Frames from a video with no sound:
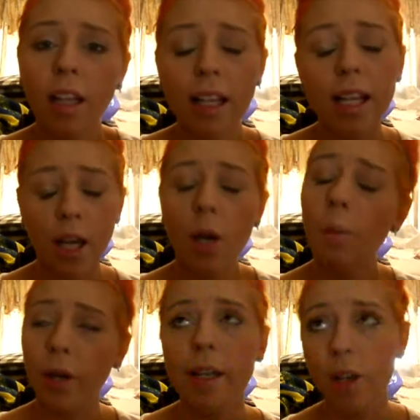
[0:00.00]
like
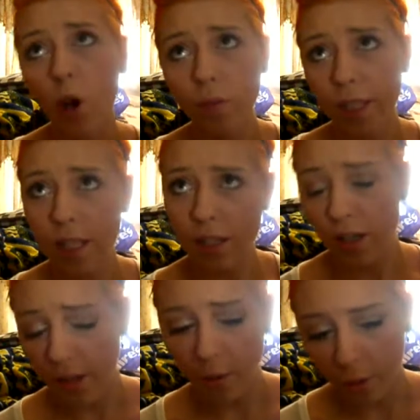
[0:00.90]
praying, hopefully this
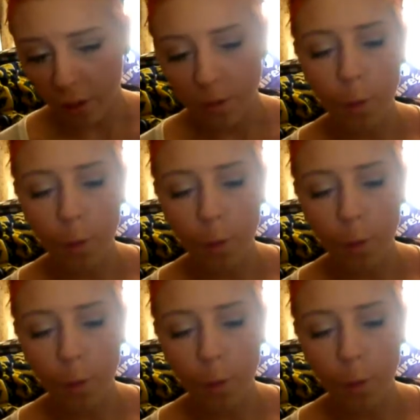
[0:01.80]
turns out orange.